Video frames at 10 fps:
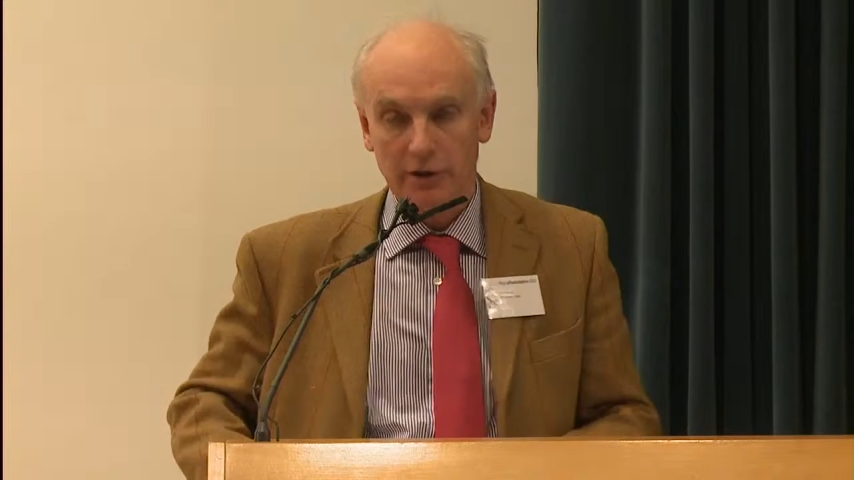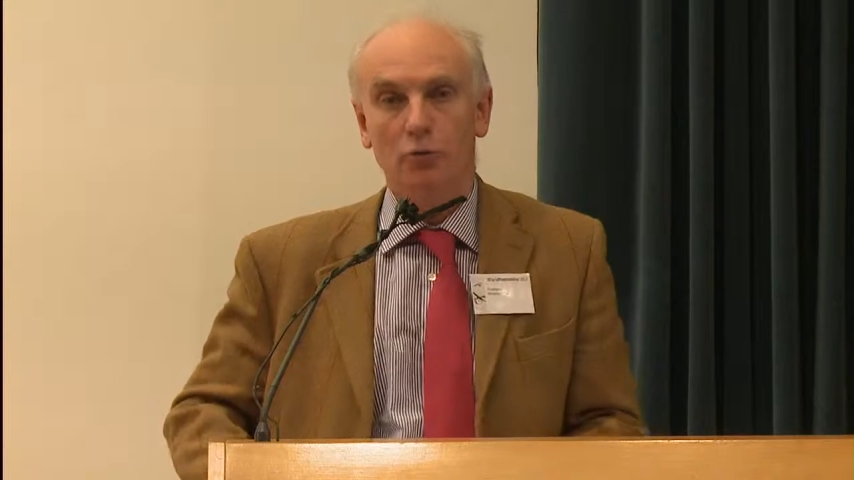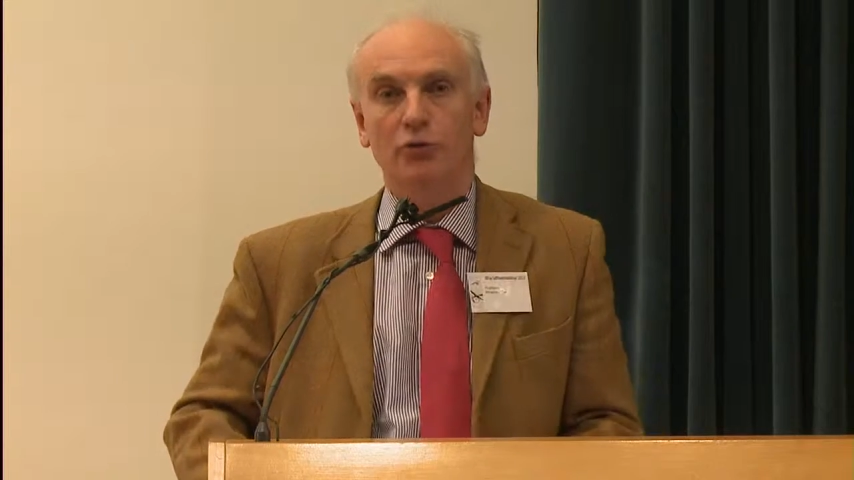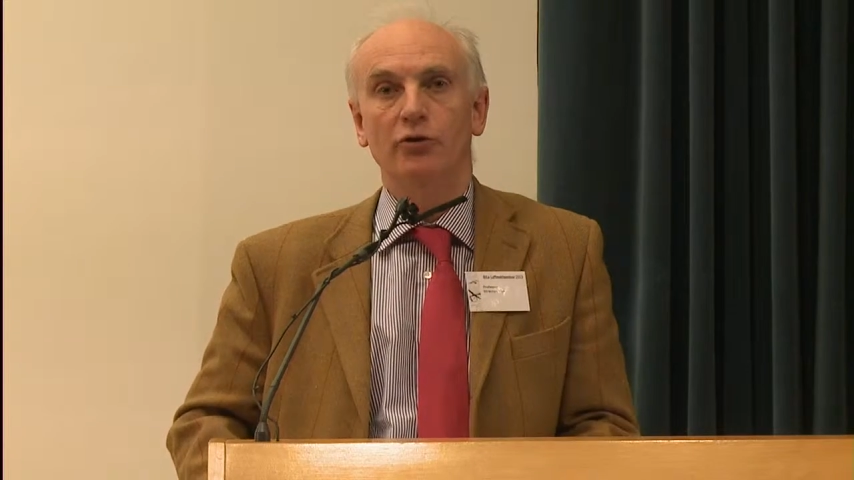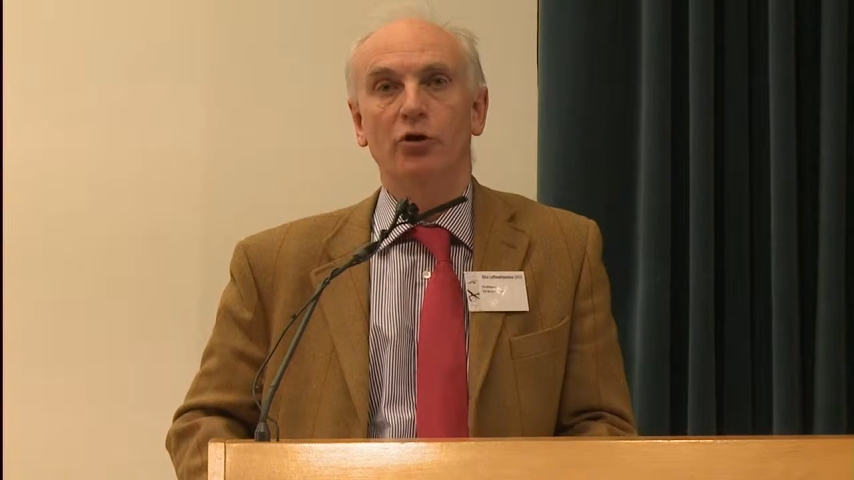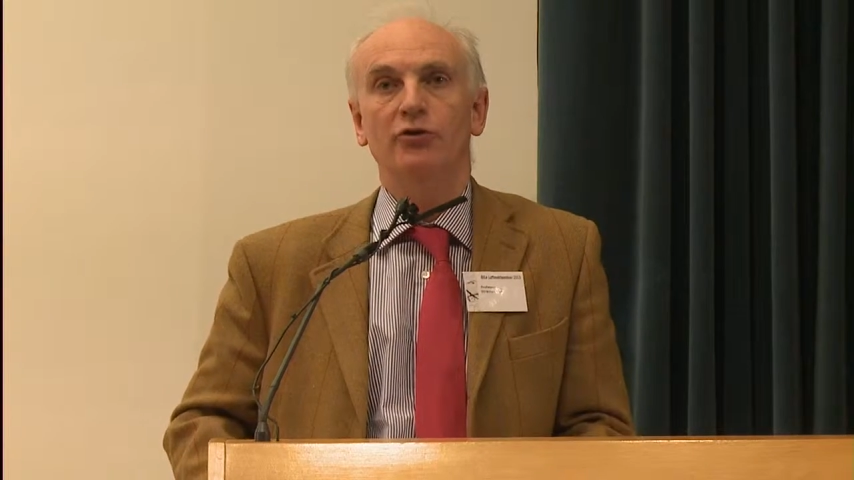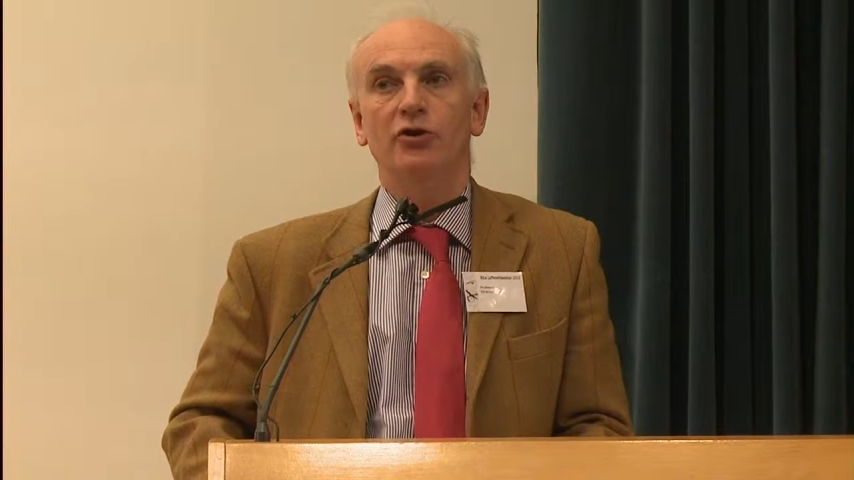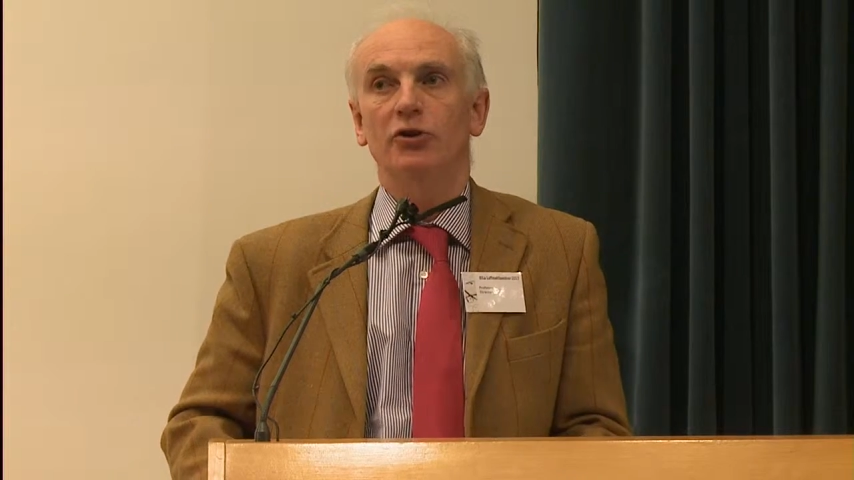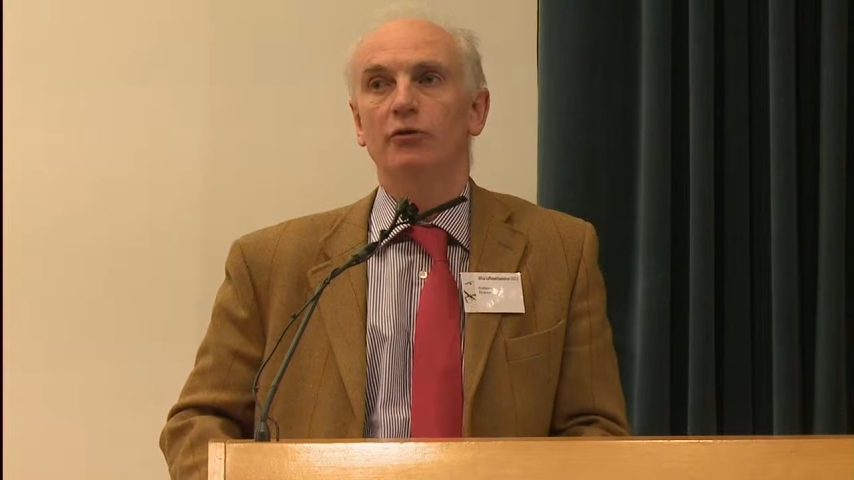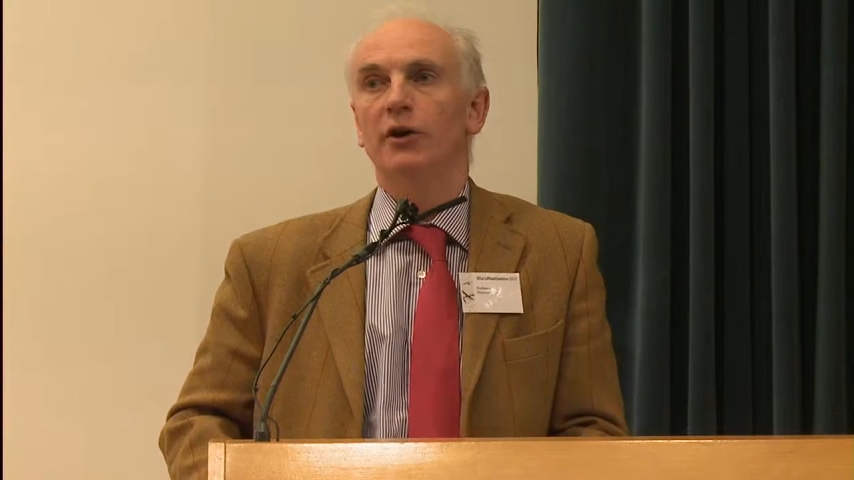was not
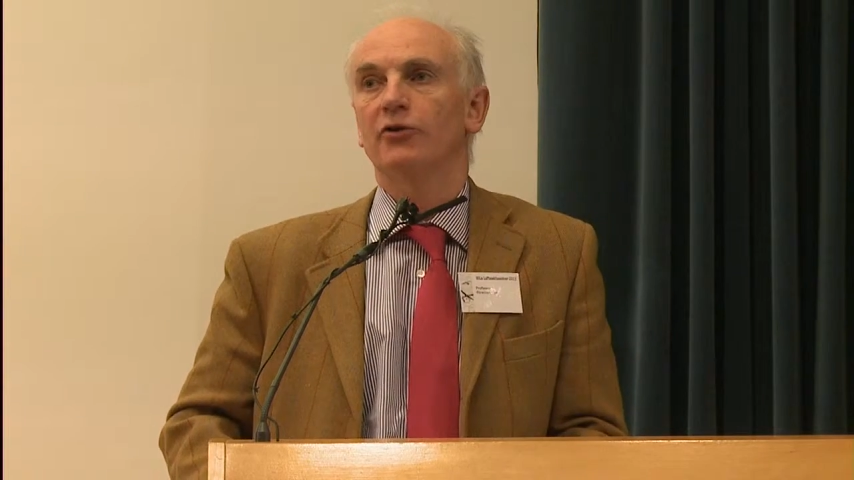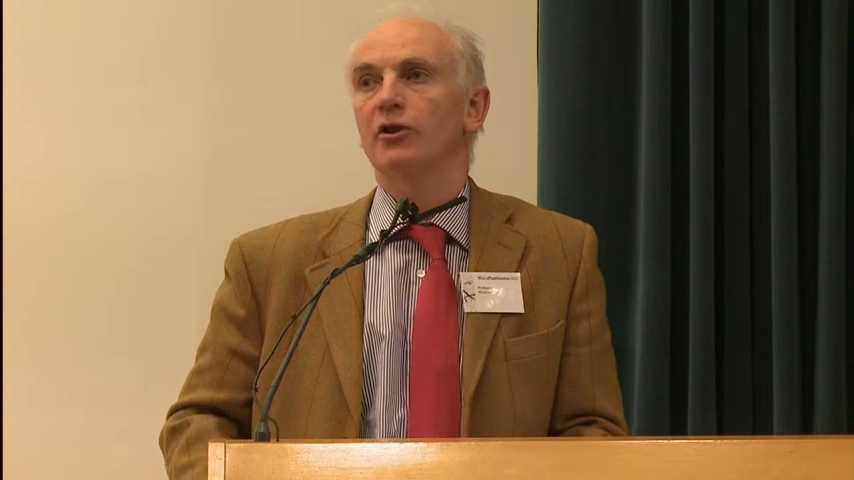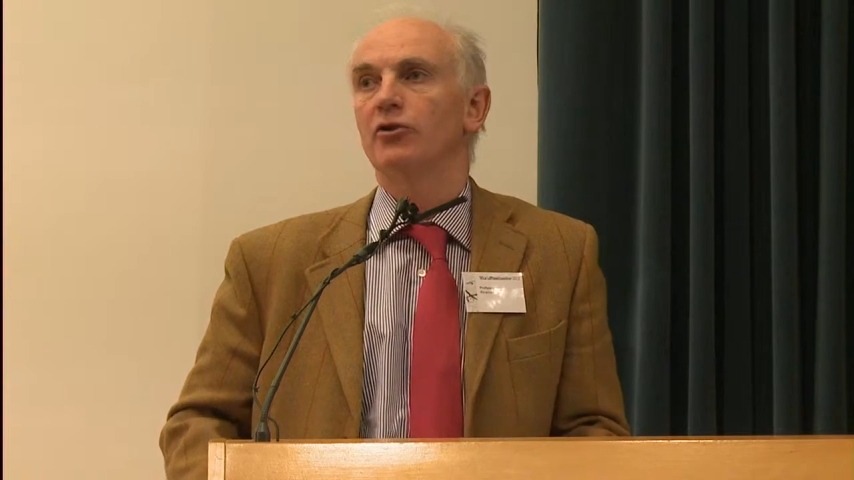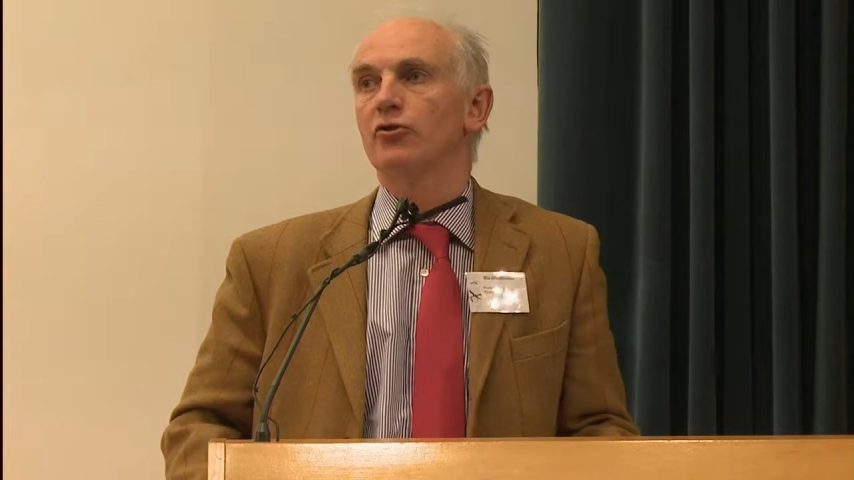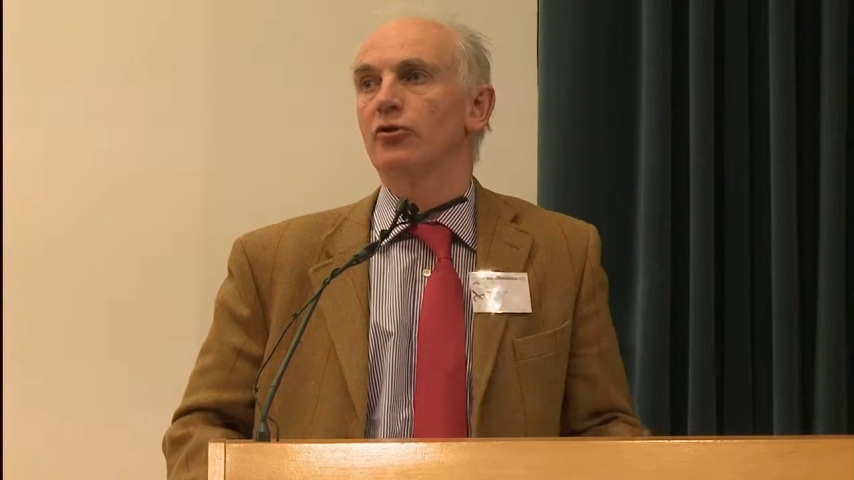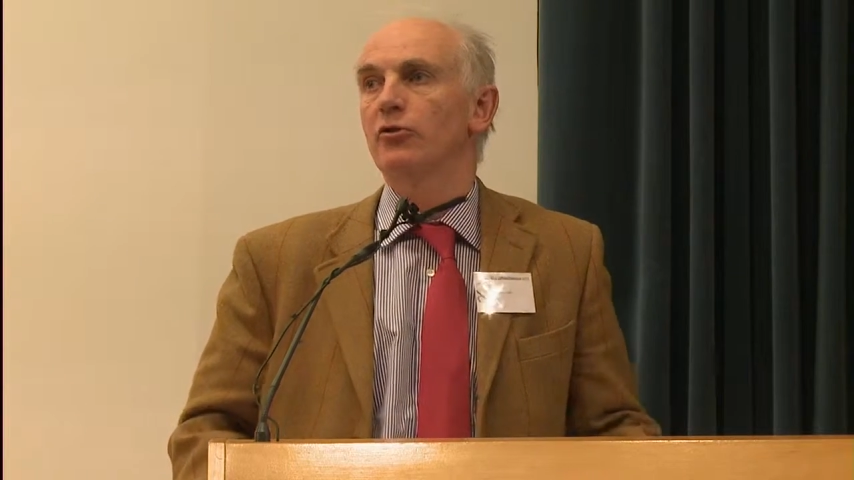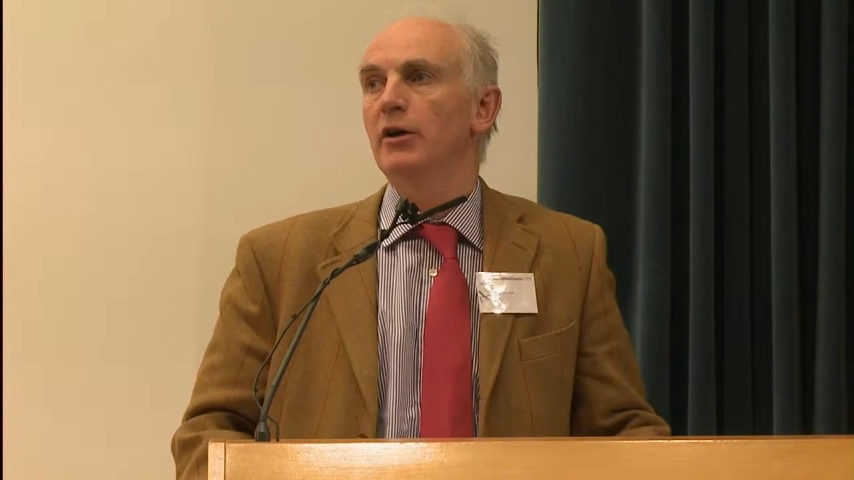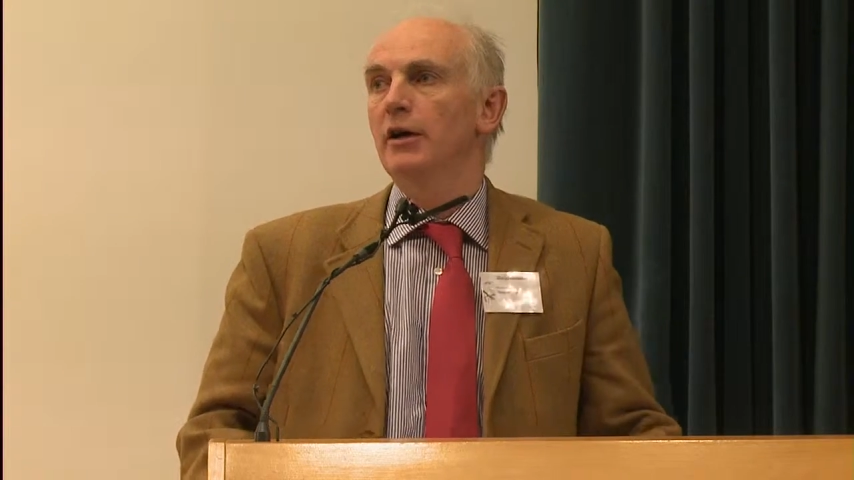universally true.